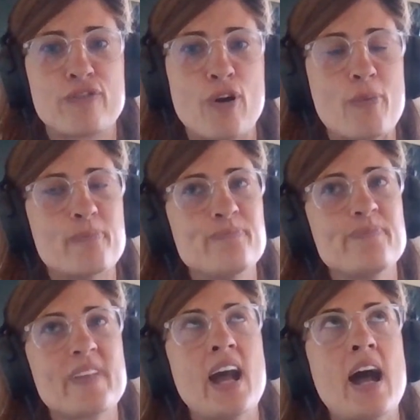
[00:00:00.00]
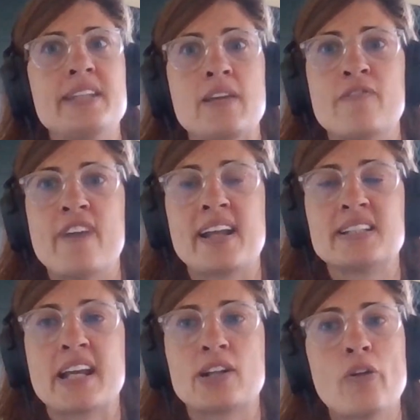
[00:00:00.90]
from deepfake
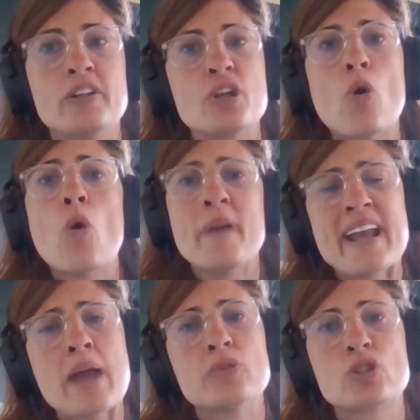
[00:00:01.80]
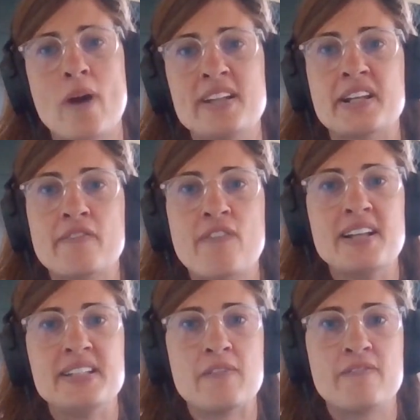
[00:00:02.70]
technology or being able to
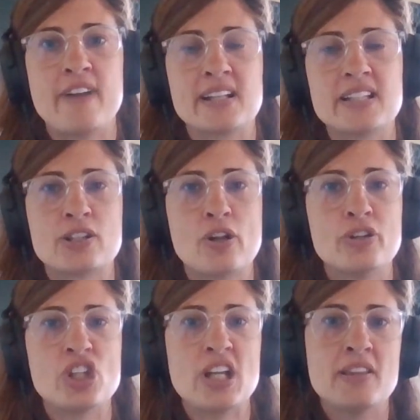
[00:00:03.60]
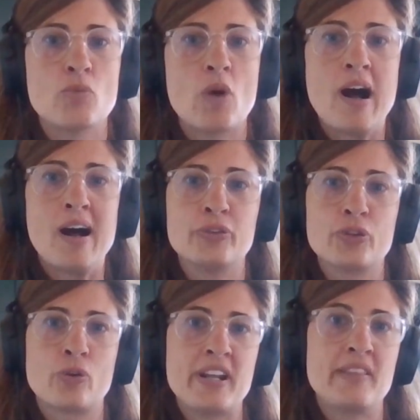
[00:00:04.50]
identify deepfake technology in the wild
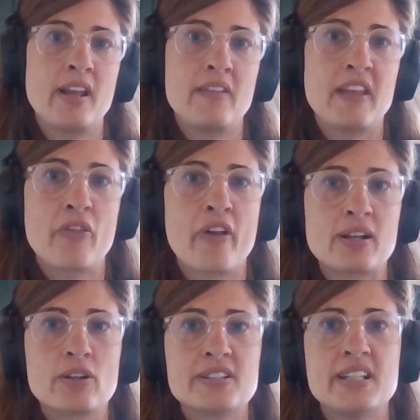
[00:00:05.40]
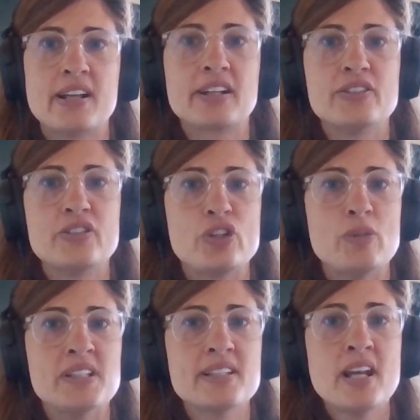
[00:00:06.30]
or in the online content I
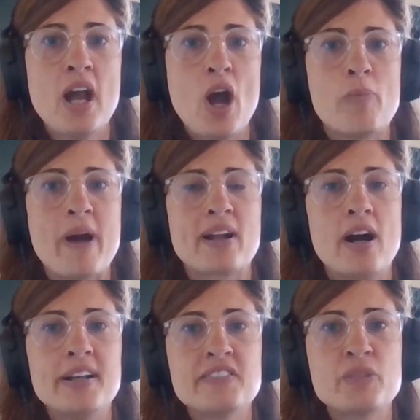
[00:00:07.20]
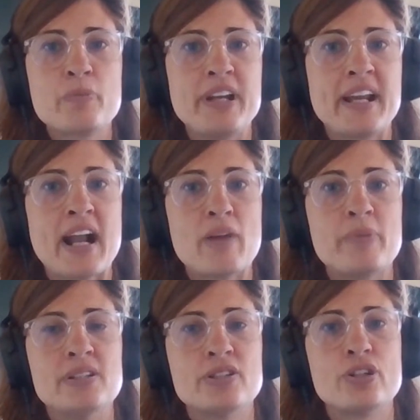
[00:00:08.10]
consume is by kind of splitting it
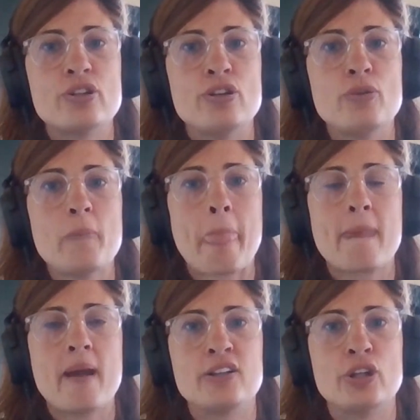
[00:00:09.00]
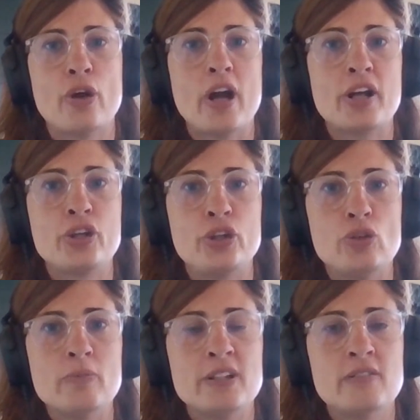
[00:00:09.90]
up into, a
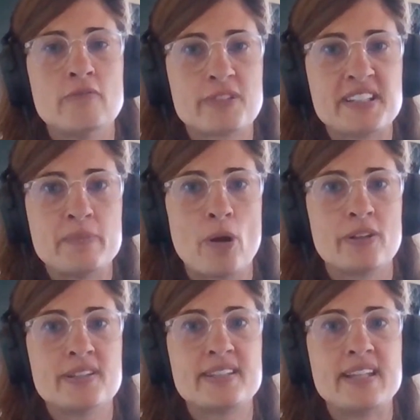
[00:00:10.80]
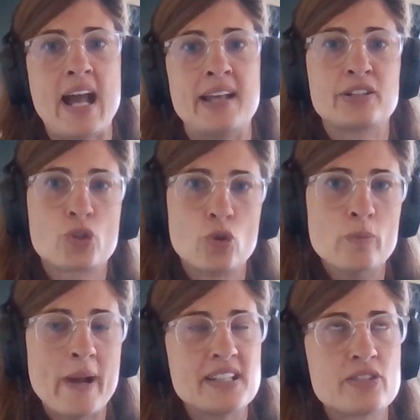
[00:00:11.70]
human response and a
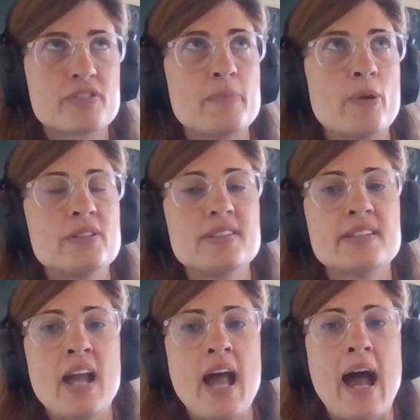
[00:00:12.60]
tool-based response.